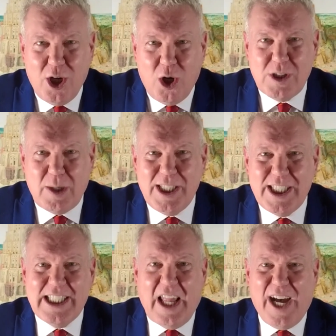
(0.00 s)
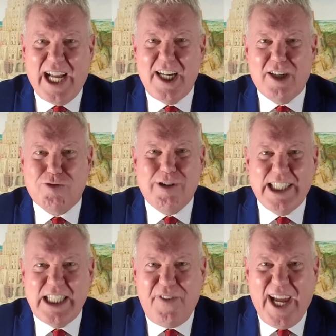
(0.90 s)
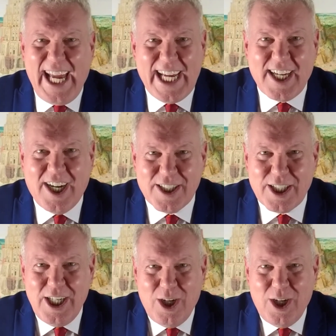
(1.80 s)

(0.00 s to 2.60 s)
or somebody says they've had an aggressive haircut,